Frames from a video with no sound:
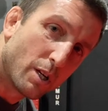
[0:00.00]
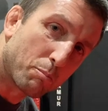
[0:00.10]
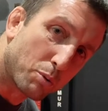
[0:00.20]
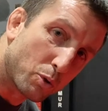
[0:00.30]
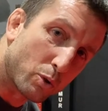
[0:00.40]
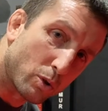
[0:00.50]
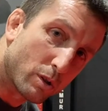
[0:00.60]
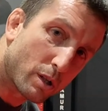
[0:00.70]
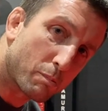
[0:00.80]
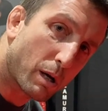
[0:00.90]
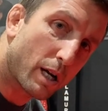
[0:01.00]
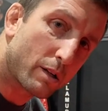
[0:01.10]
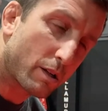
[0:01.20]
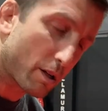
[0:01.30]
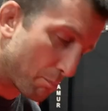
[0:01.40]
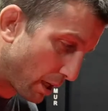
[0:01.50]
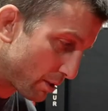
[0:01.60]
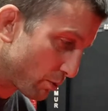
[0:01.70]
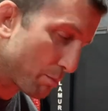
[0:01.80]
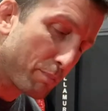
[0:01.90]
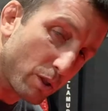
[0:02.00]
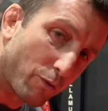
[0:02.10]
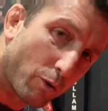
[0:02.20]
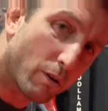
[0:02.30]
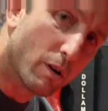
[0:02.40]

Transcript: brutal combined combined with beautiful.